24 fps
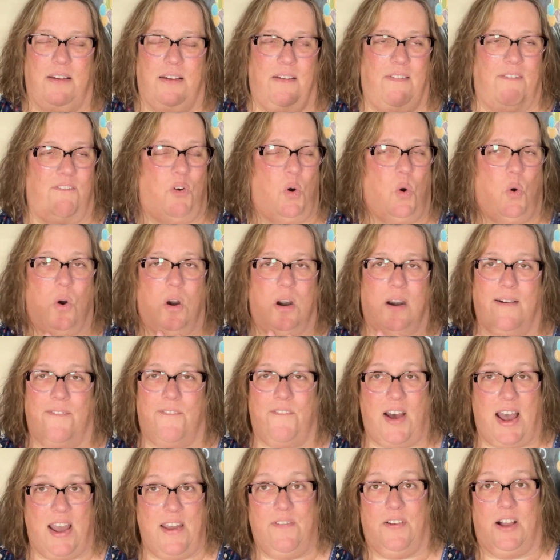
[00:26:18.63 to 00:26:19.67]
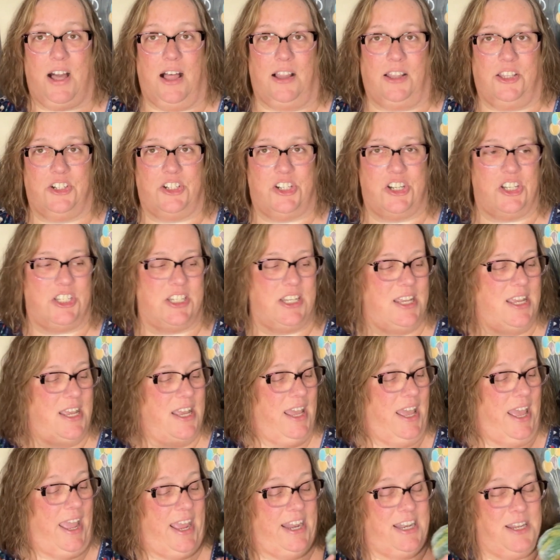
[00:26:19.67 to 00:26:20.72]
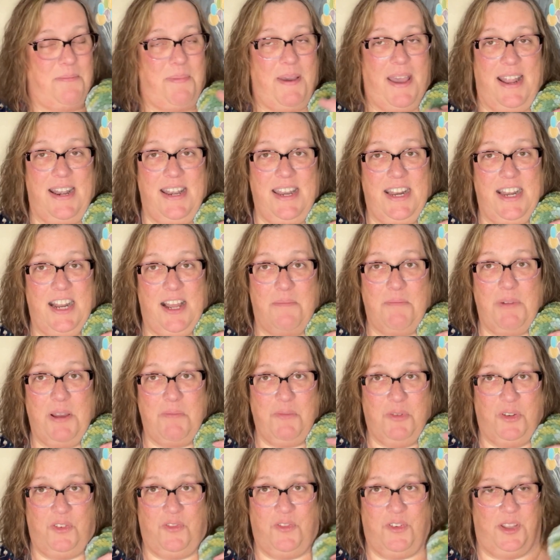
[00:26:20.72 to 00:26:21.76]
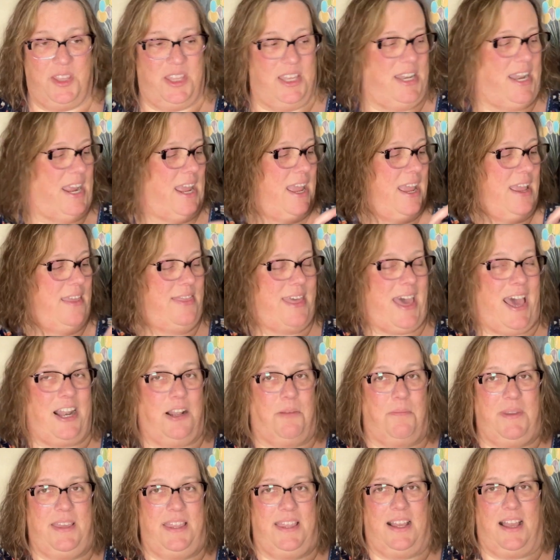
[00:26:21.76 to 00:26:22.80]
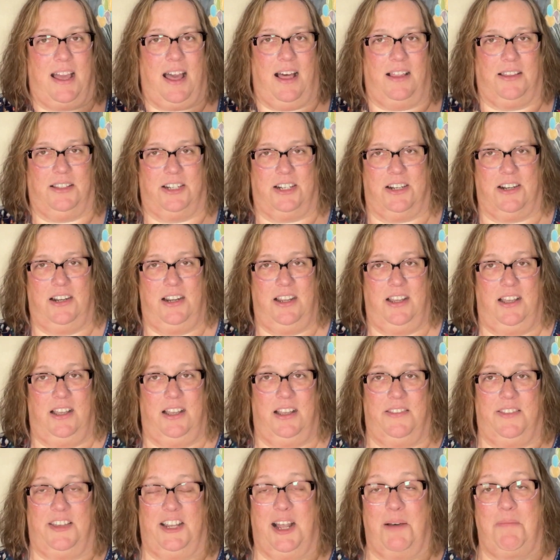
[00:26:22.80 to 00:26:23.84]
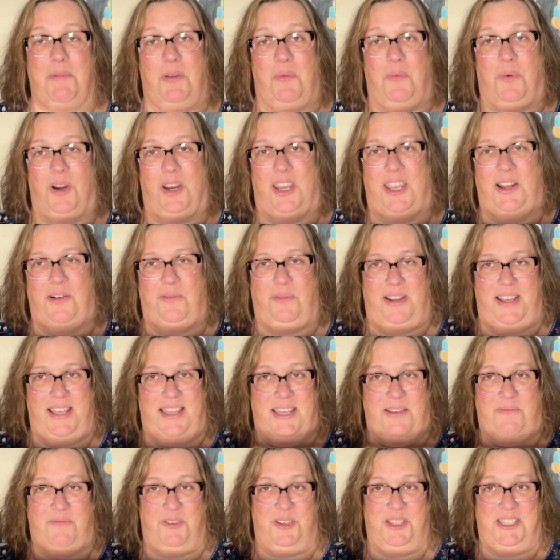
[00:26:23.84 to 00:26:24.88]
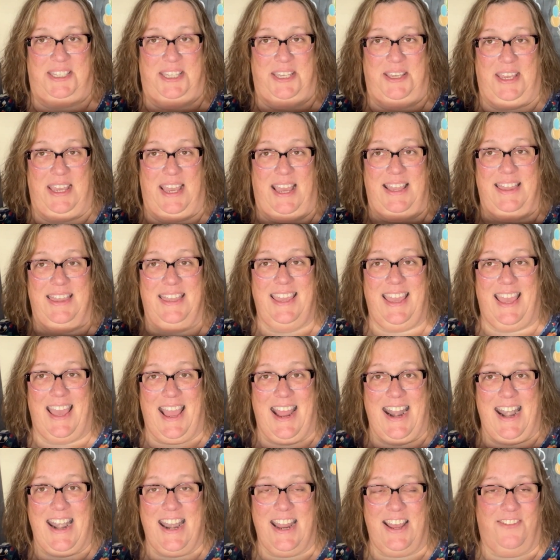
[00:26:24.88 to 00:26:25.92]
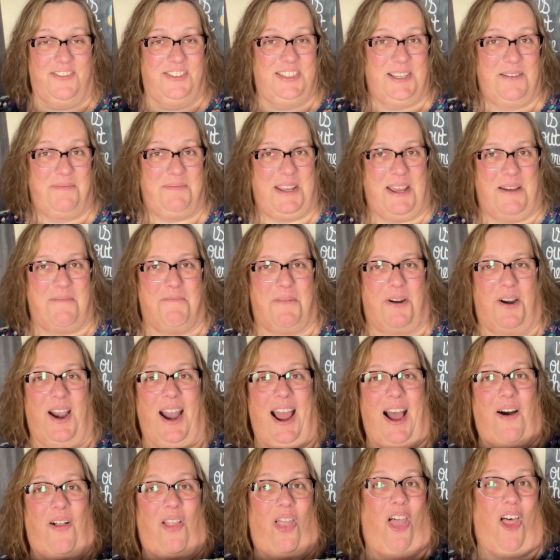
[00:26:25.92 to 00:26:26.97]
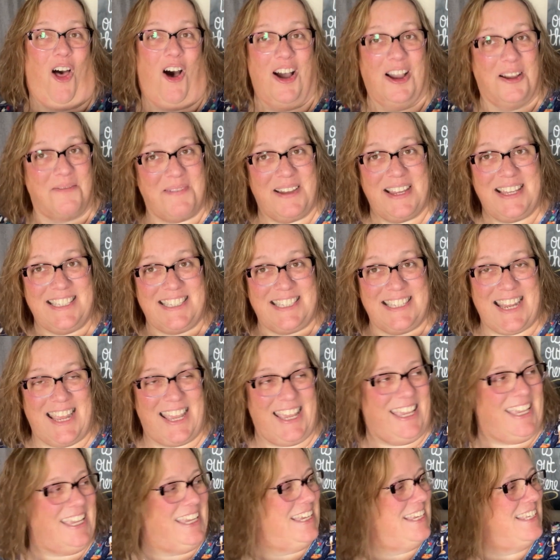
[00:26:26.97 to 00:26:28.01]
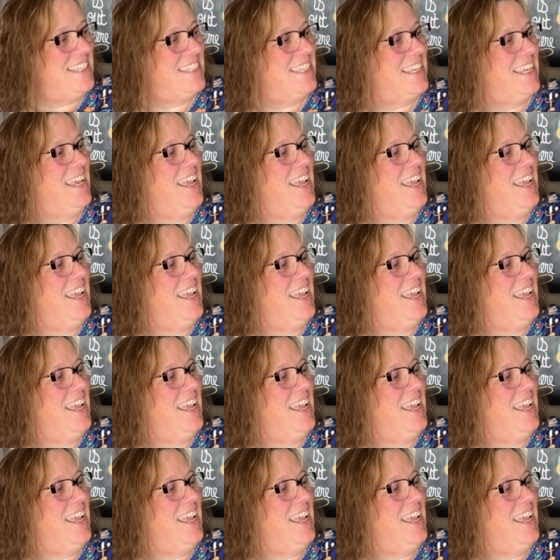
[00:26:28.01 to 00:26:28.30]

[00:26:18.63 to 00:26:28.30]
4 or 5 colors, and depending on my mood for the day, that'll be the color that I'll be working with. And we'll see at the end of September how long my snake is